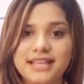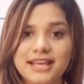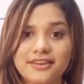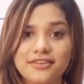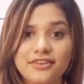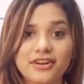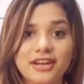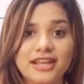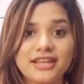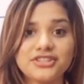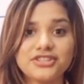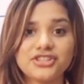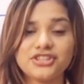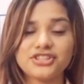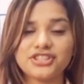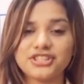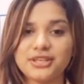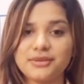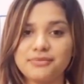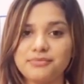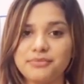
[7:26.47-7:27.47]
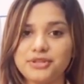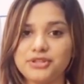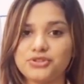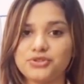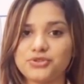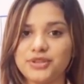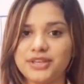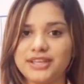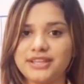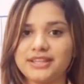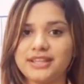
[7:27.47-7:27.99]
The relationship
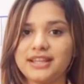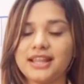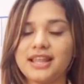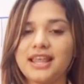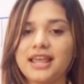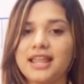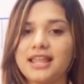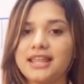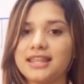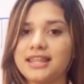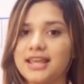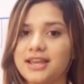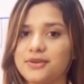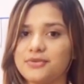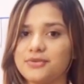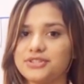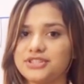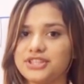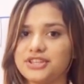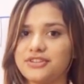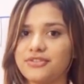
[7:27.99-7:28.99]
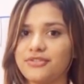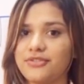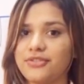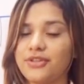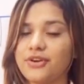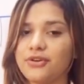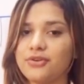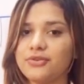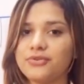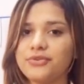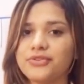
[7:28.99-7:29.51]
between language and
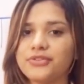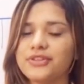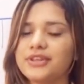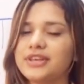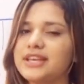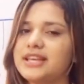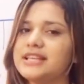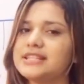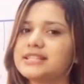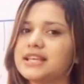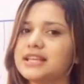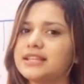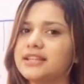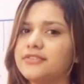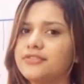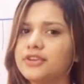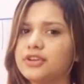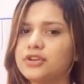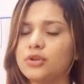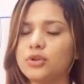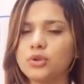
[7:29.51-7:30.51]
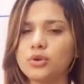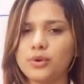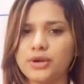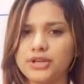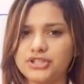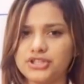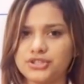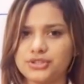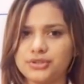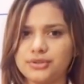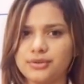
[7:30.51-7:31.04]
thought is a difficult
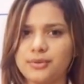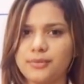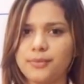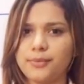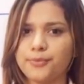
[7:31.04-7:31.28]
question,